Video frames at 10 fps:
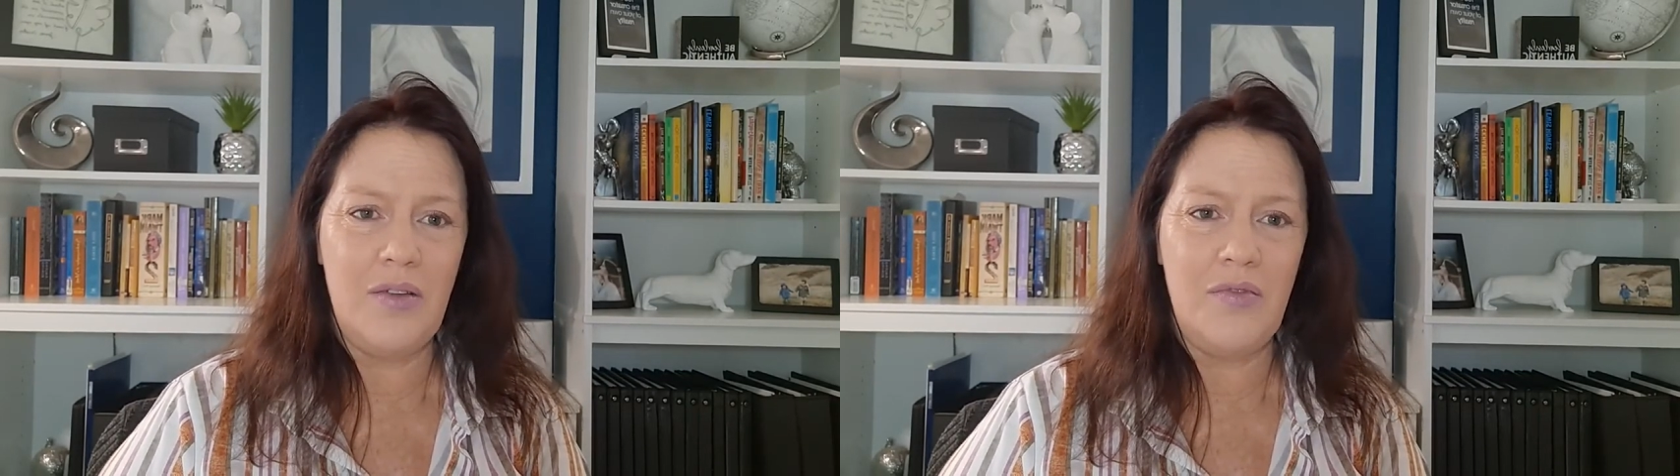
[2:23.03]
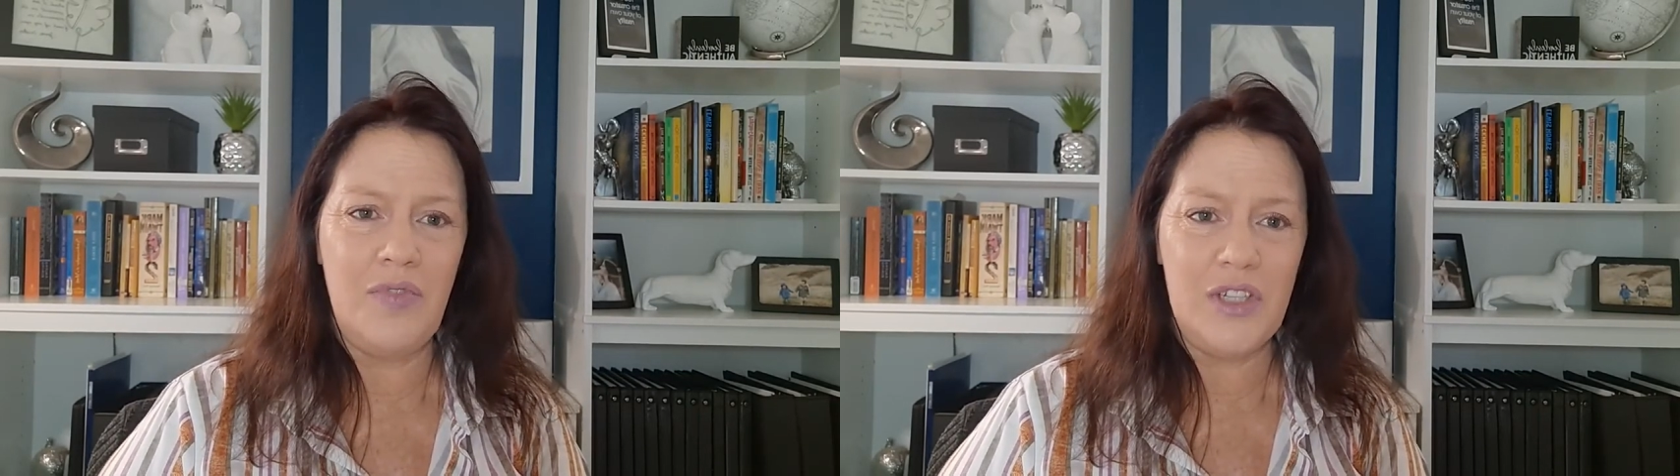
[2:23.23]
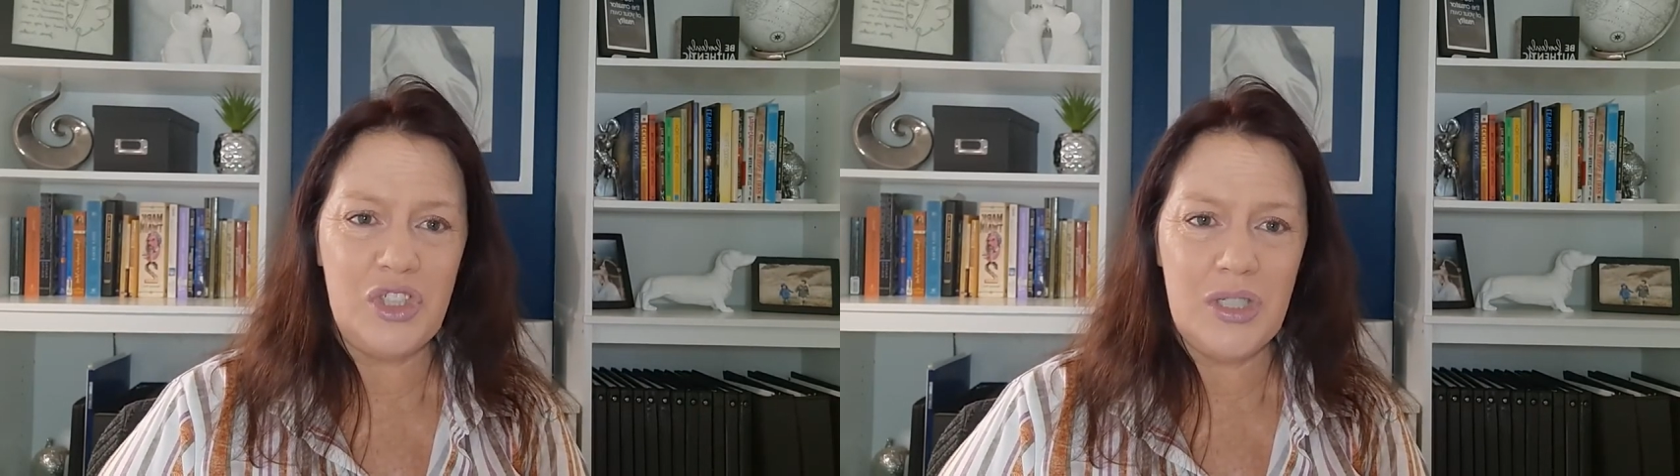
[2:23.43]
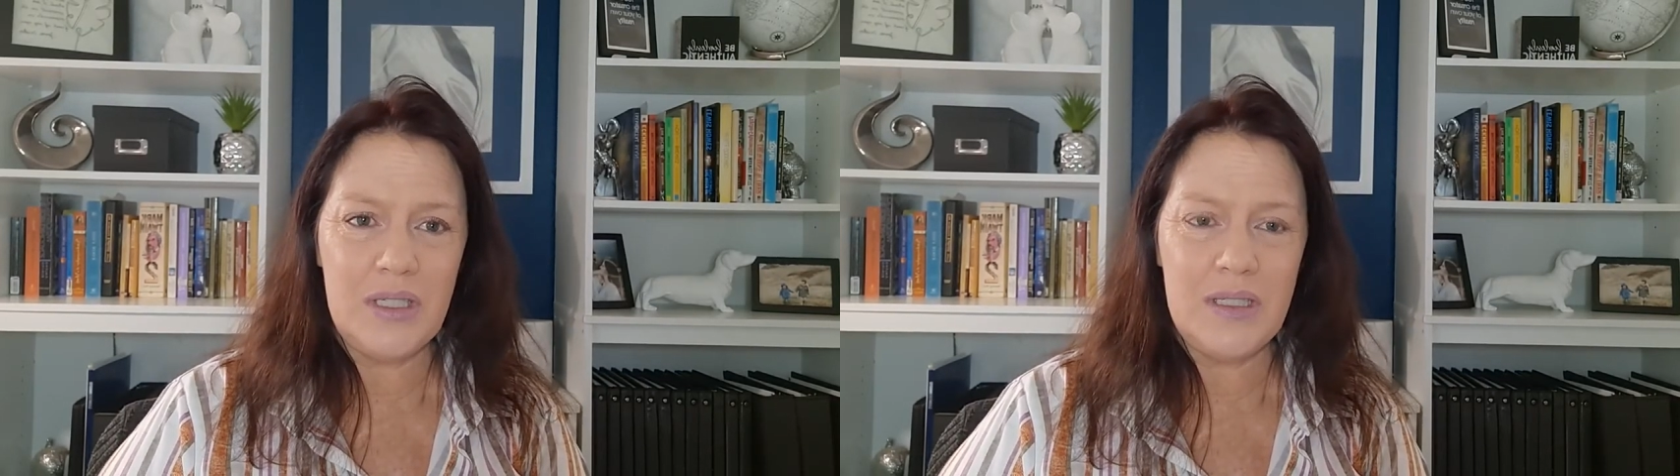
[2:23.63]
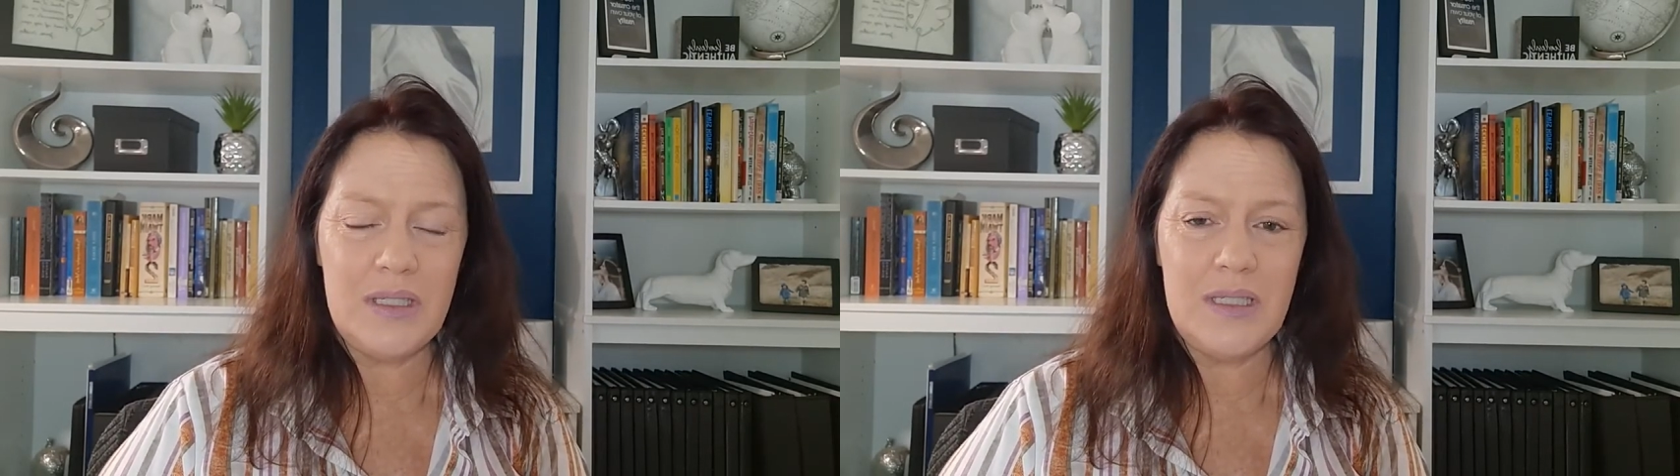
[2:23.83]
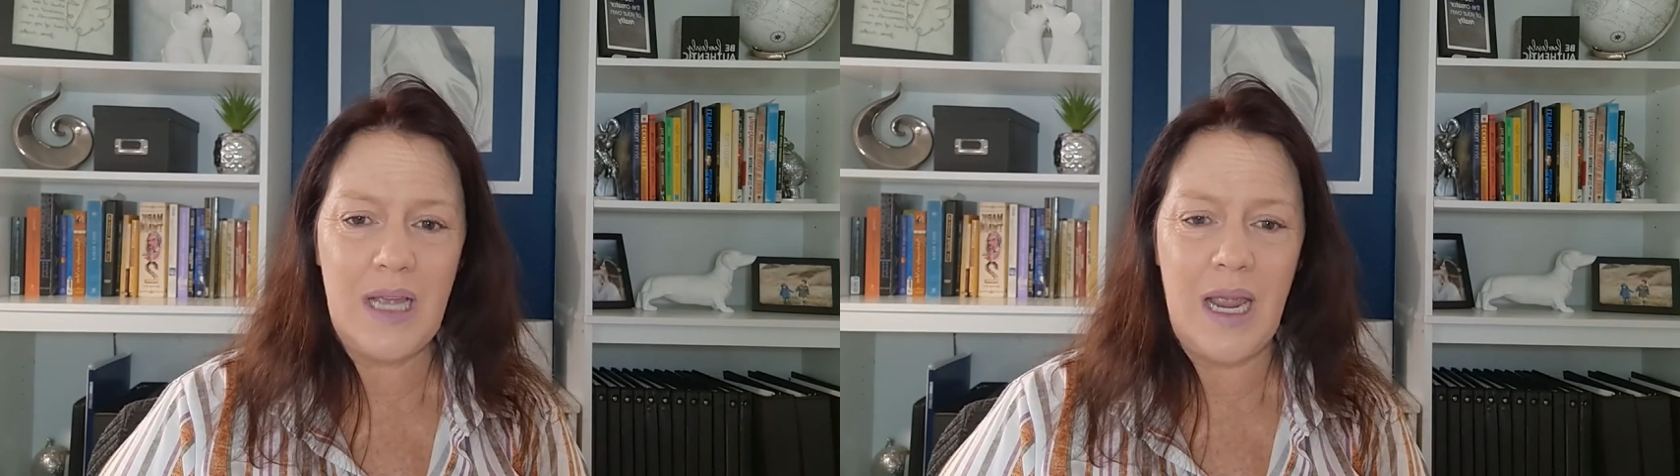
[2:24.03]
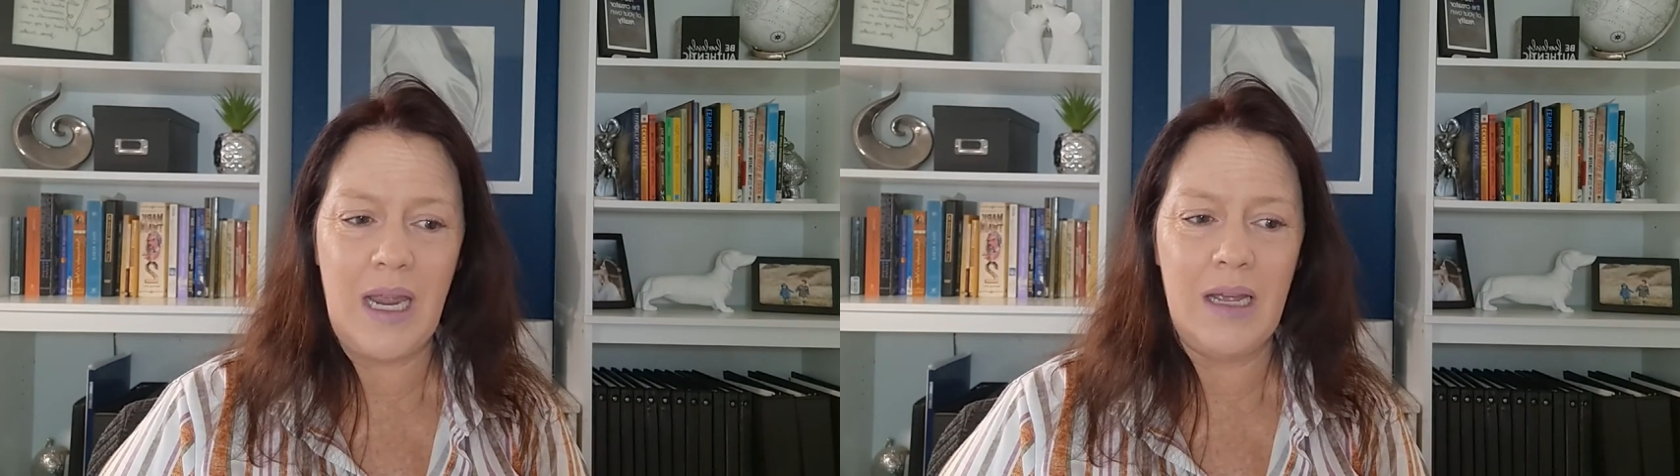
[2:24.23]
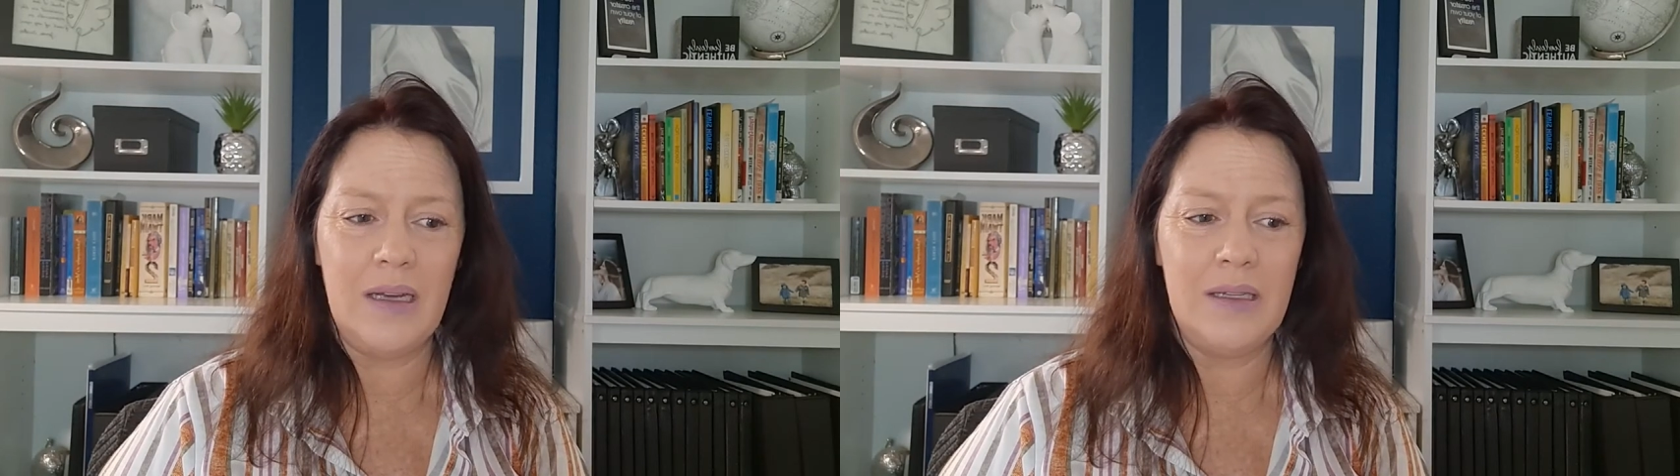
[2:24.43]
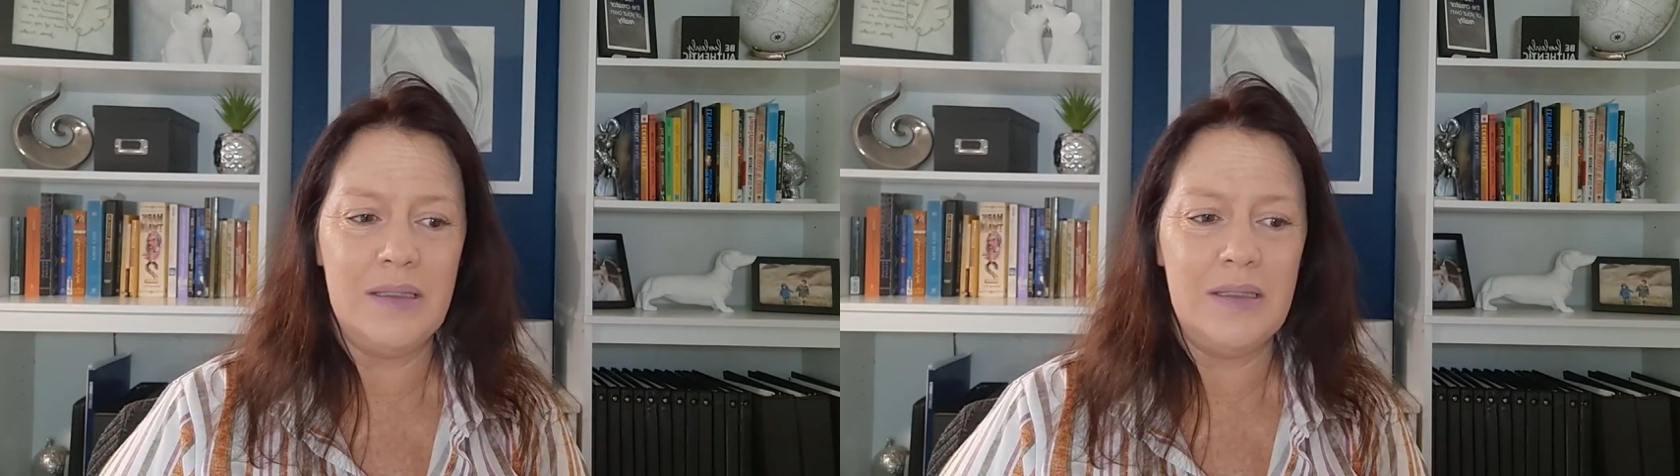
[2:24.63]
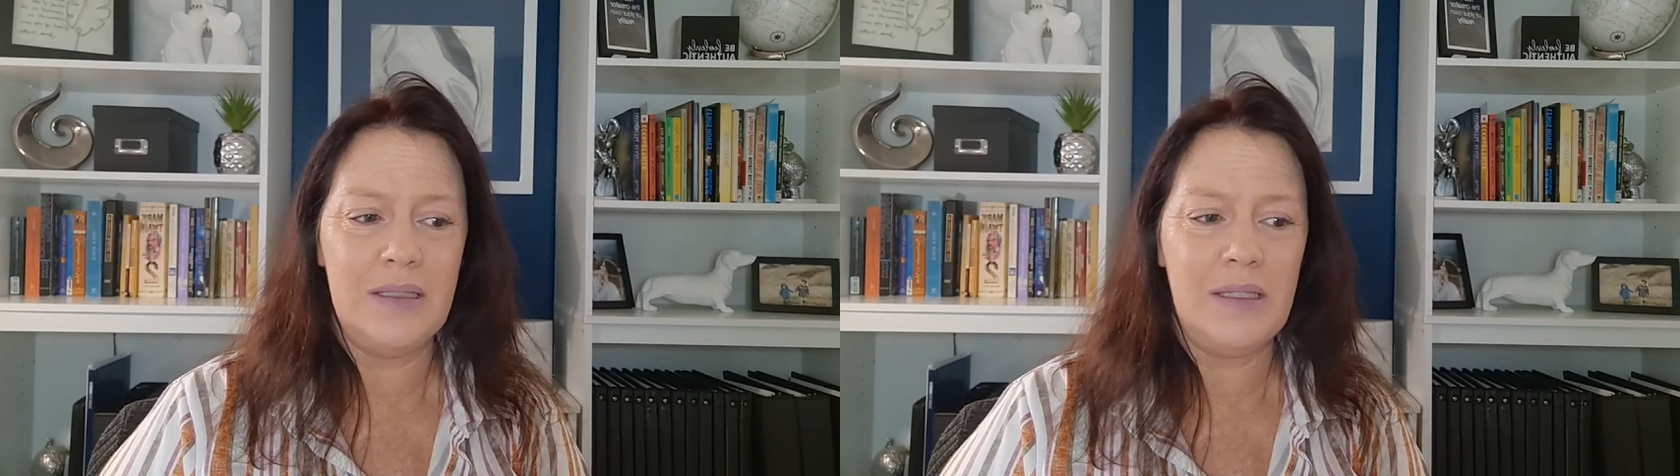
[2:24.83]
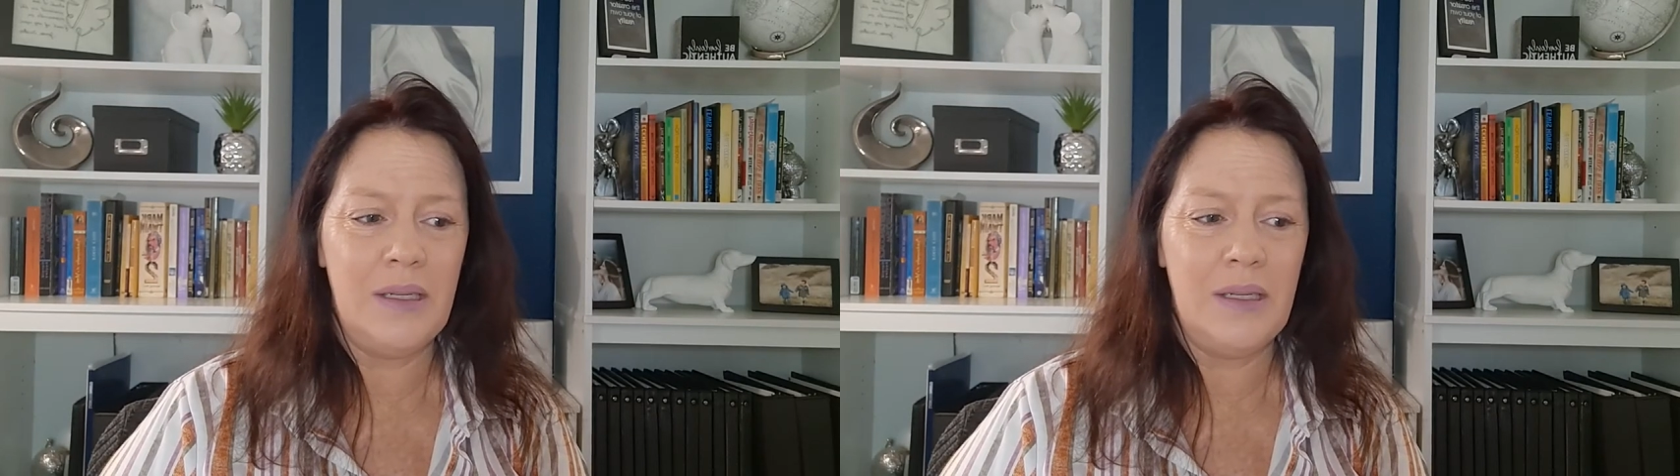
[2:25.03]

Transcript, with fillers: visions, and